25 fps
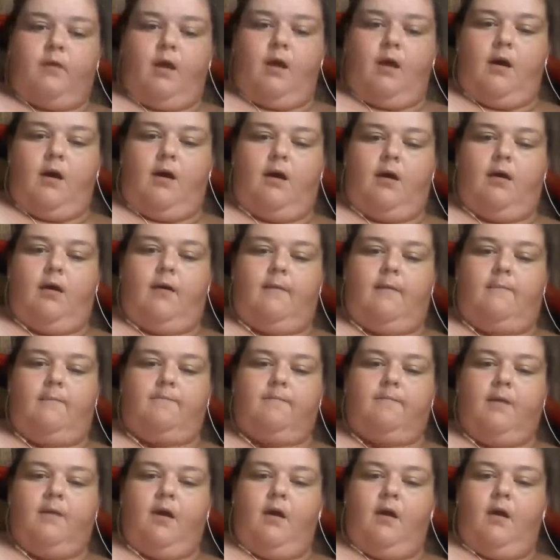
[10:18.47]

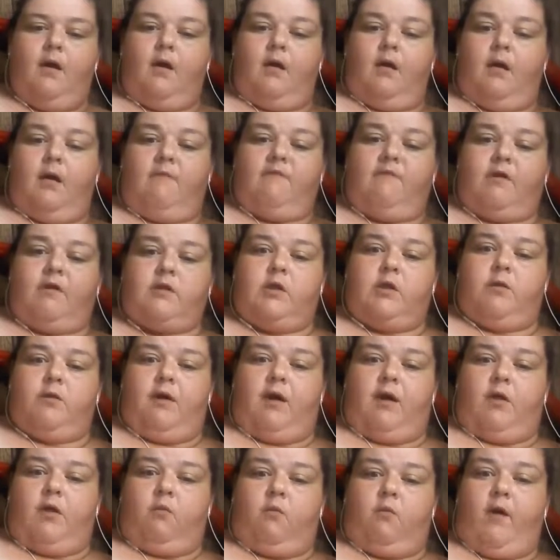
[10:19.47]
I've also got a